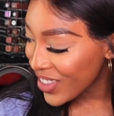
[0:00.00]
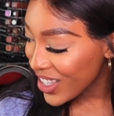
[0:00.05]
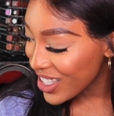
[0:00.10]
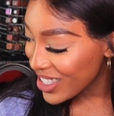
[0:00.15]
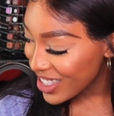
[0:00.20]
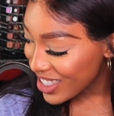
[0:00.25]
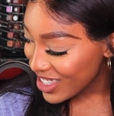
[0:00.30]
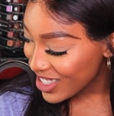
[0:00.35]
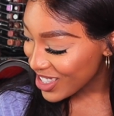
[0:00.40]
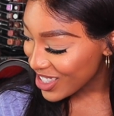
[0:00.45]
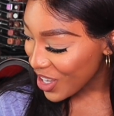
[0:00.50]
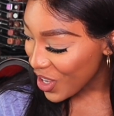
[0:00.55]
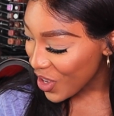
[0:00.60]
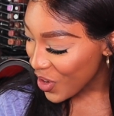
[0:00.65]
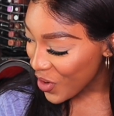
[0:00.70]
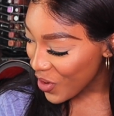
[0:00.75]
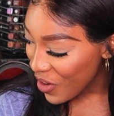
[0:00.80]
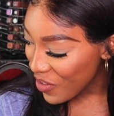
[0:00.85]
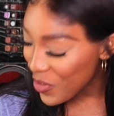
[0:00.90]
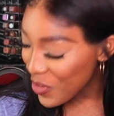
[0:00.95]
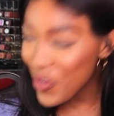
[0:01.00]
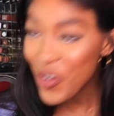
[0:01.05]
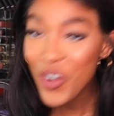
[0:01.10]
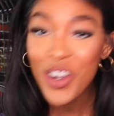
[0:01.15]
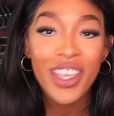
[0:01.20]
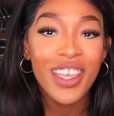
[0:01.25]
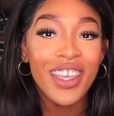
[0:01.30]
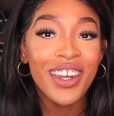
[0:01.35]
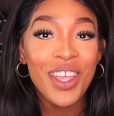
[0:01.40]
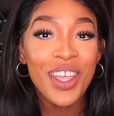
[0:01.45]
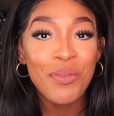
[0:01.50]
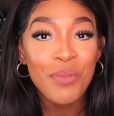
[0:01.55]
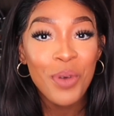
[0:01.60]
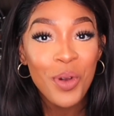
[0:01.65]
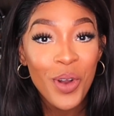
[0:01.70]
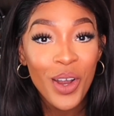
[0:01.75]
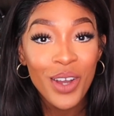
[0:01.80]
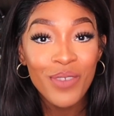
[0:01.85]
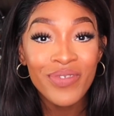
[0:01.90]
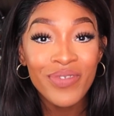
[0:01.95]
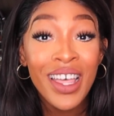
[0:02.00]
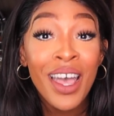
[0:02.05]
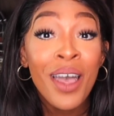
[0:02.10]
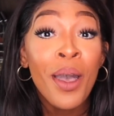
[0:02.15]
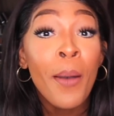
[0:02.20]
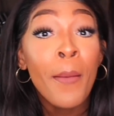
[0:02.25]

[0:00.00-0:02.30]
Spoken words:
this is so freaking important.